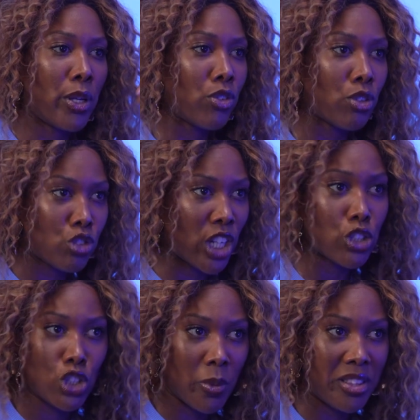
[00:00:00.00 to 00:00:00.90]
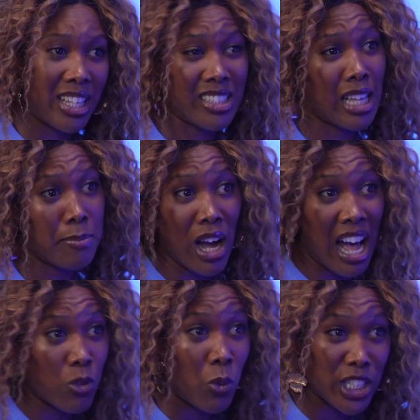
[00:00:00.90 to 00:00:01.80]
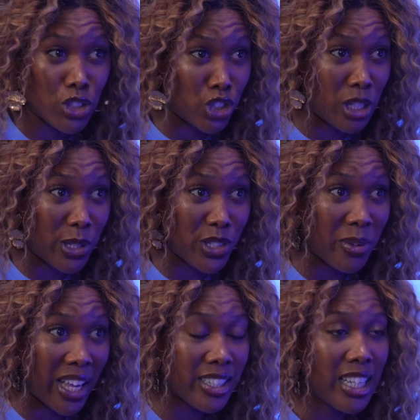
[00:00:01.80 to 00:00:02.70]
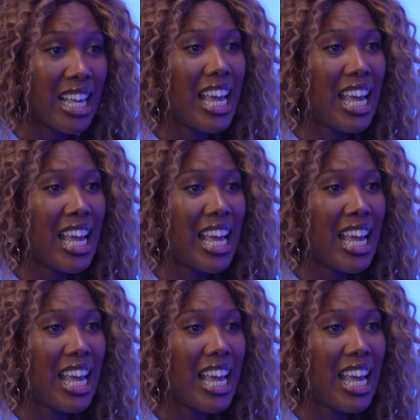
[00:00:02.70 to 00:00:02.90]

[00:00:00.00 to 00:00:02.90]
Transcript: on the streets doing things that they might otherwise and shouldn't be doing.